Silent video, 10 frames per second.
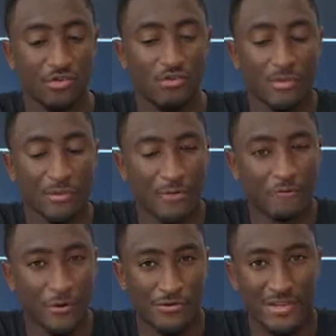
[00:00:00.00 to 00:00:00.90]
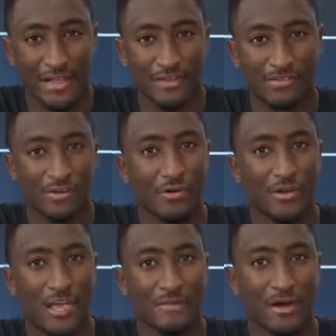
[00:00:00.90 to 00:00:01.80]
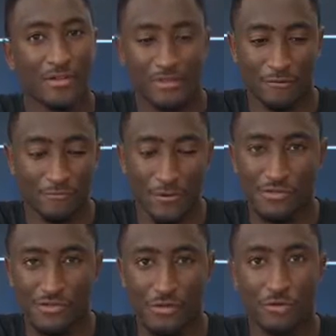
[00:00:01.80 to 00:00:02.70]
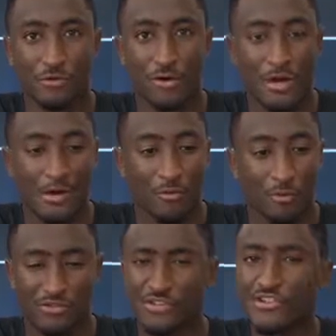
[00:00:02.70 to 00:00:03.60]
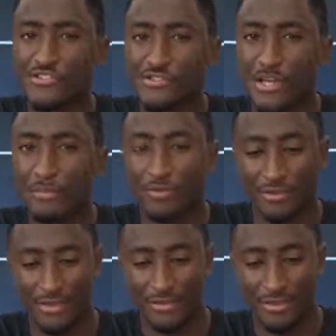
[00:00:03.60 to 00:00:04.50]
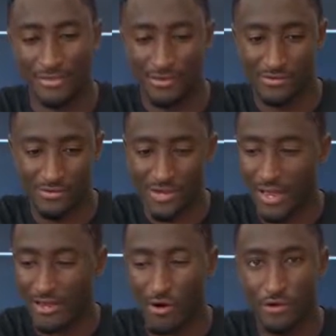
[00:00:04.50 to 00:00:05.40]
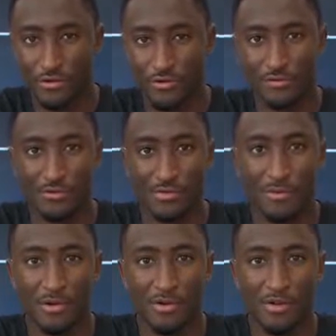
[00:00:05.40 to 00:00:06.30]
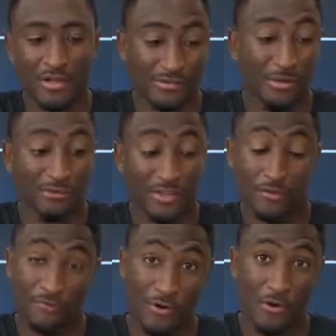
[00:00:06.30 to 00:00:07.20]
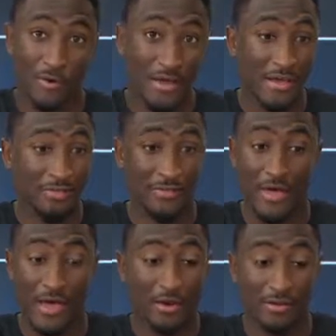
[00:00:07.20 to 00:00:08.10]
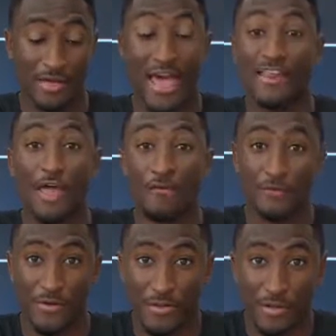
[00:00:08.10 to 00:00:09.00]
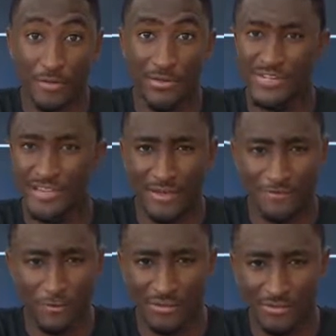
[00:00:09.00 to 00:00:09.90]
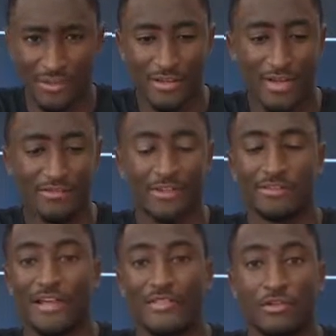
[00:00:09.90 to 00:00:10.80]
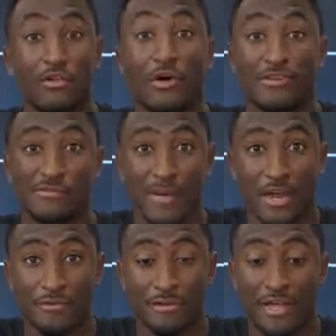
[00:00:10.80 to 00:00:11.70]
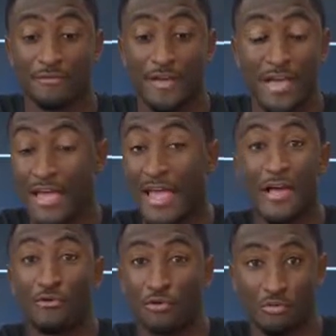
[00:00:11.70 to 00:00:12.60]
still remember when the first Galaxy Note came out, like the first two were such a staple in like the tech on YouTube community, because that was like the phone that had everything. You would take that phone to CES because it had the longest battery life and a